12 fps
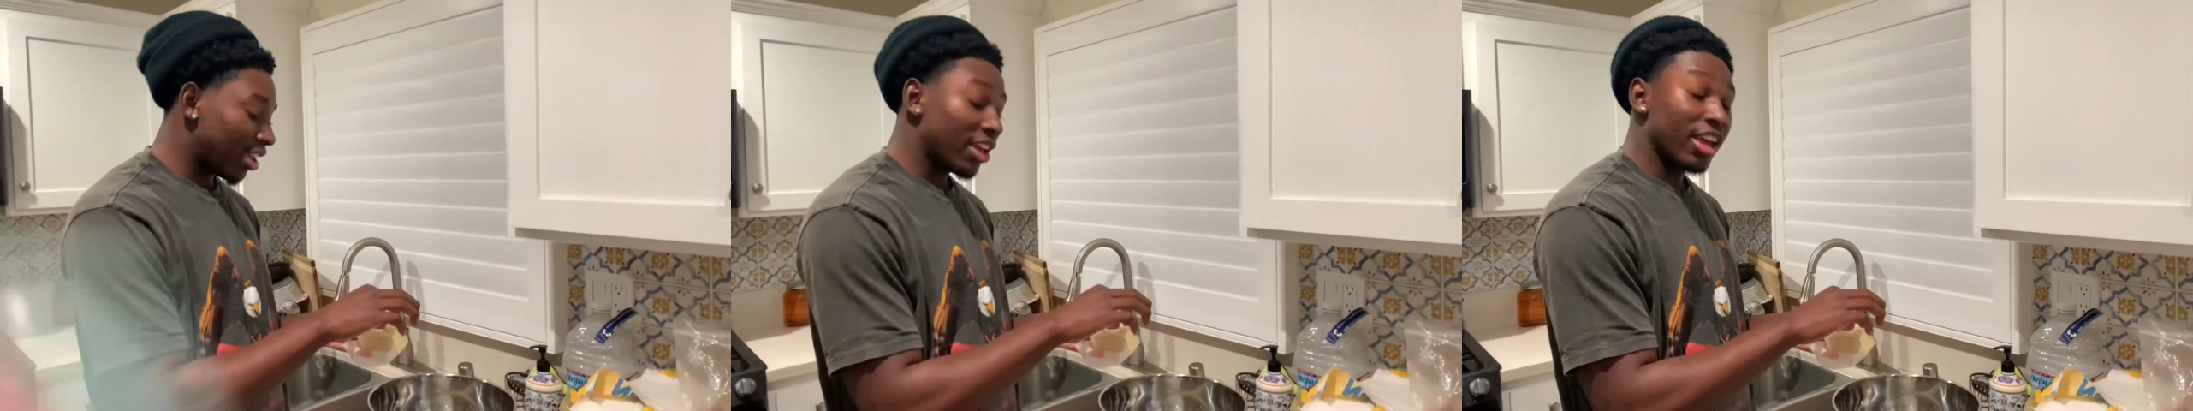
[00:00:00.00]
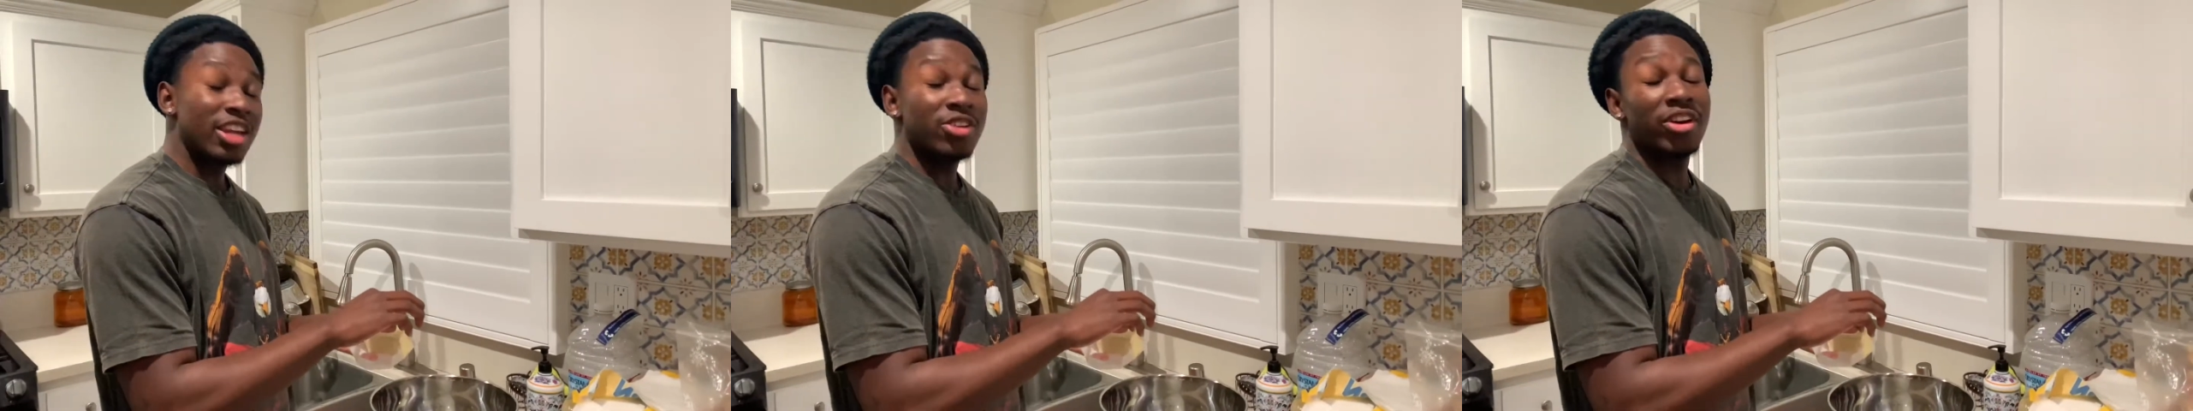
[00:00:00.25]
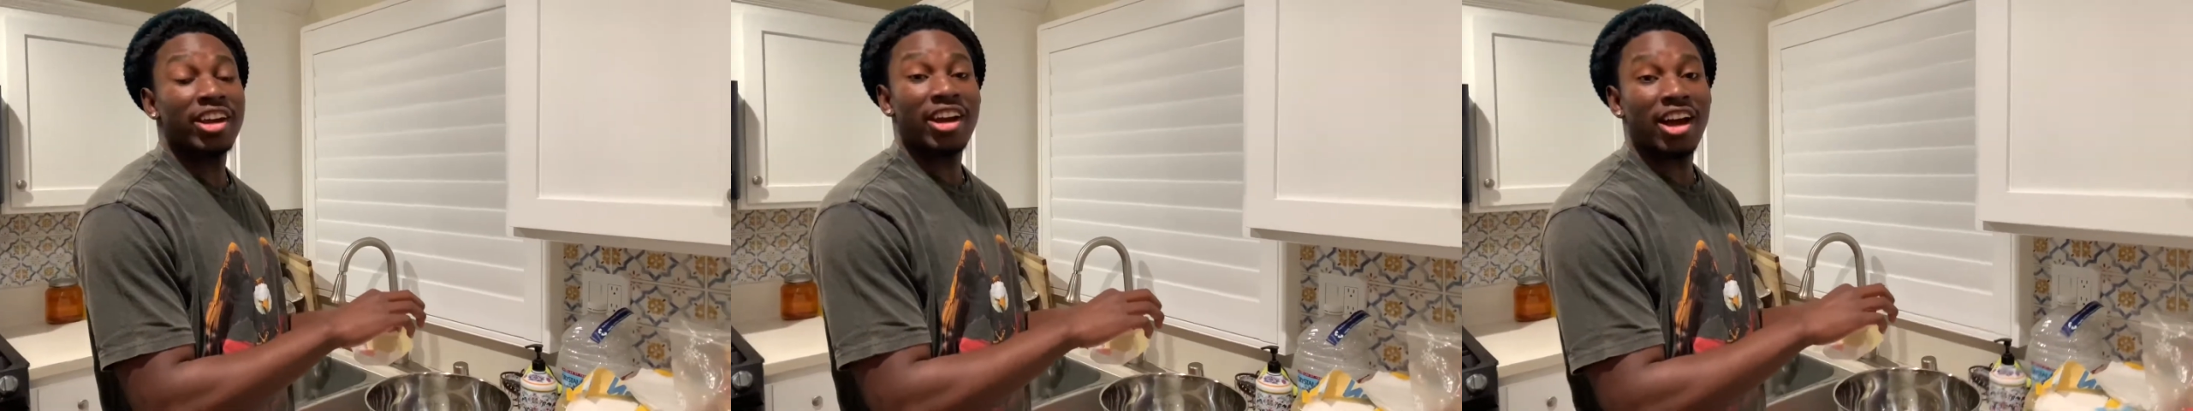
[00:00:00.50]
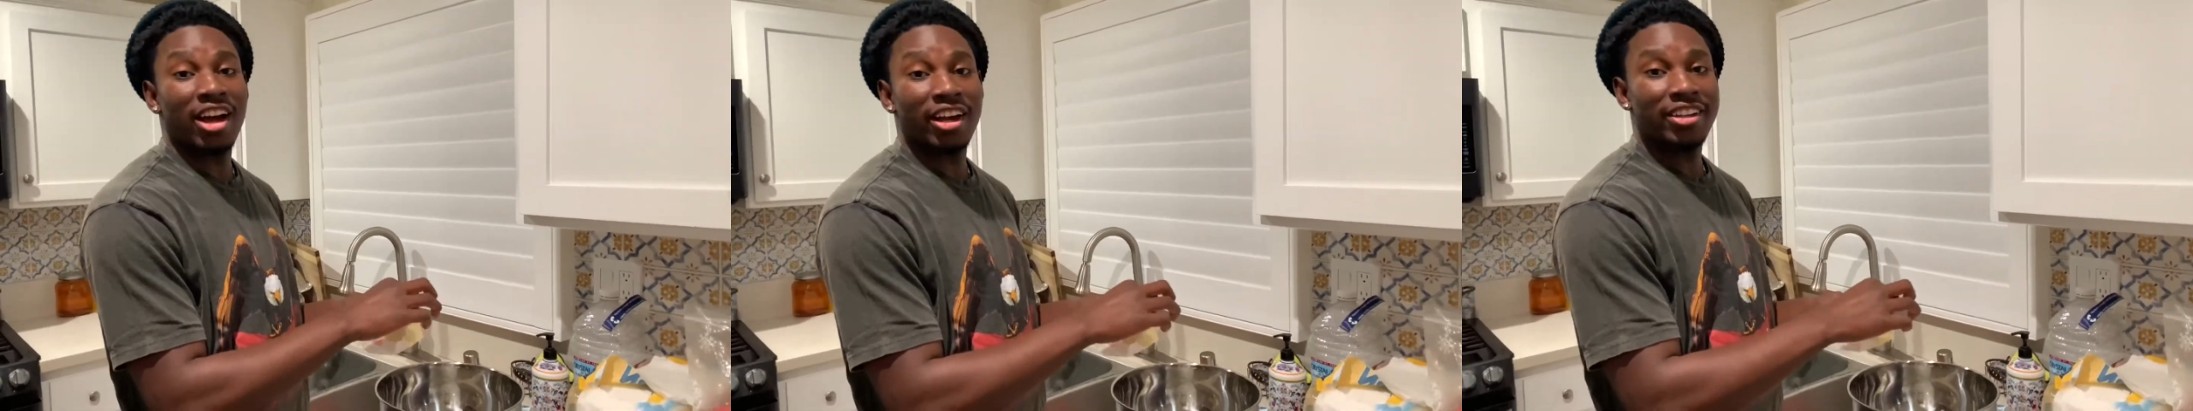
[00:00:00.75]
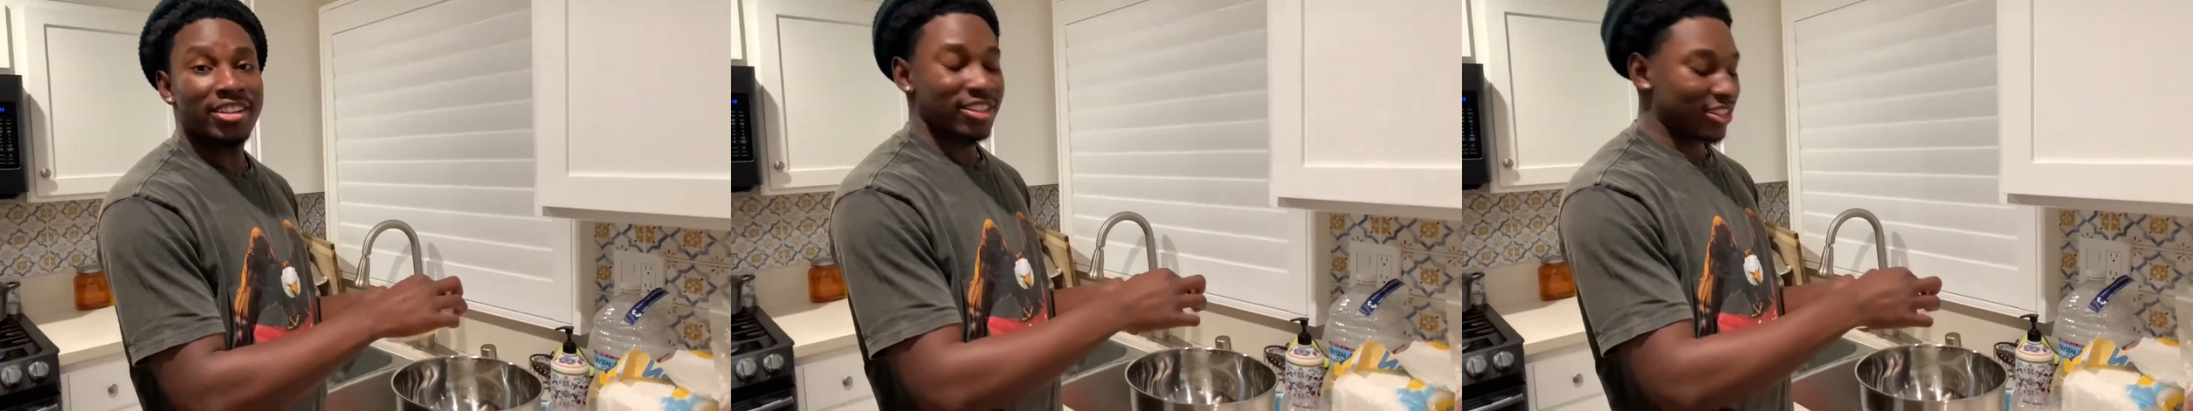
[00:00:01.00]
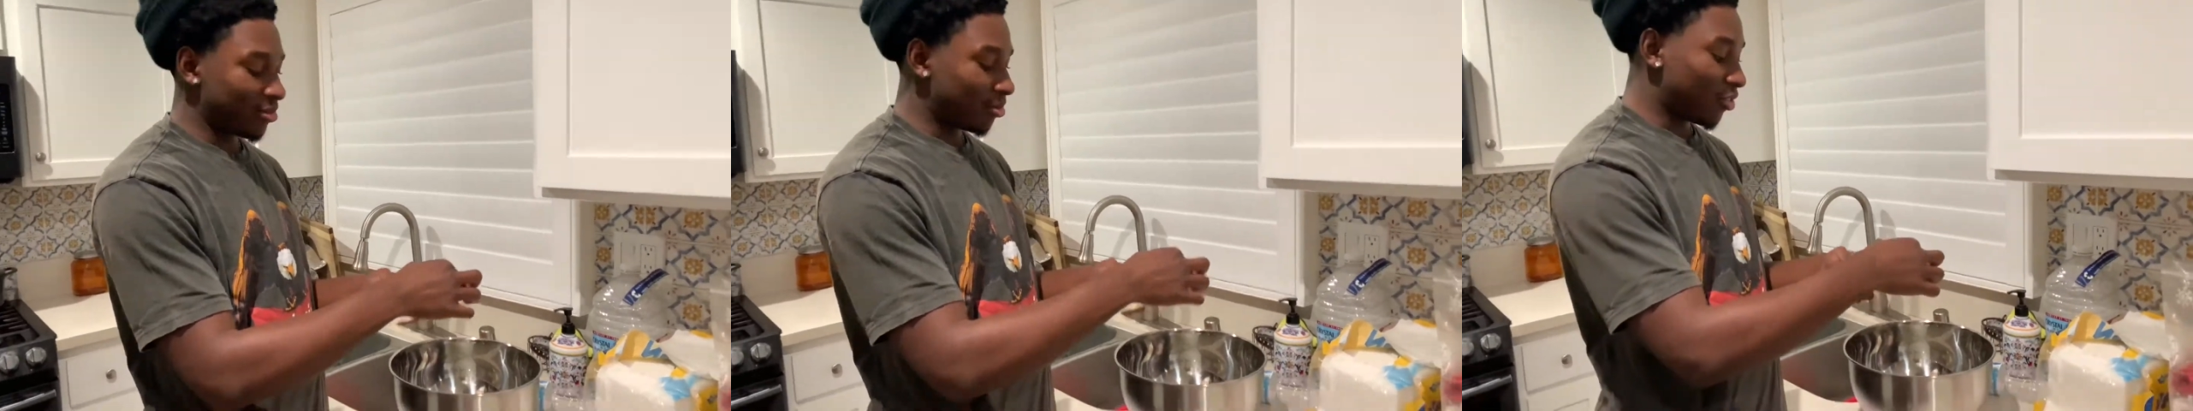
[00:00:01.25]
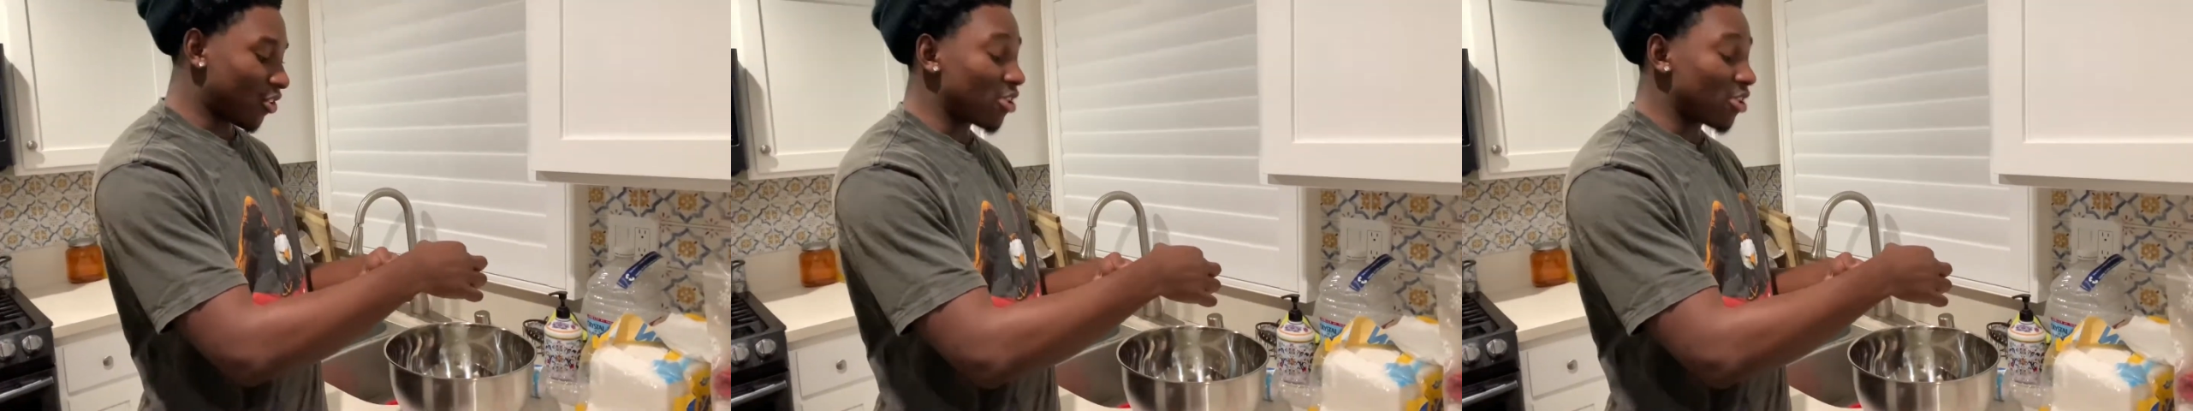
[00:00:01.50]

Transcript: Anyway, guys, before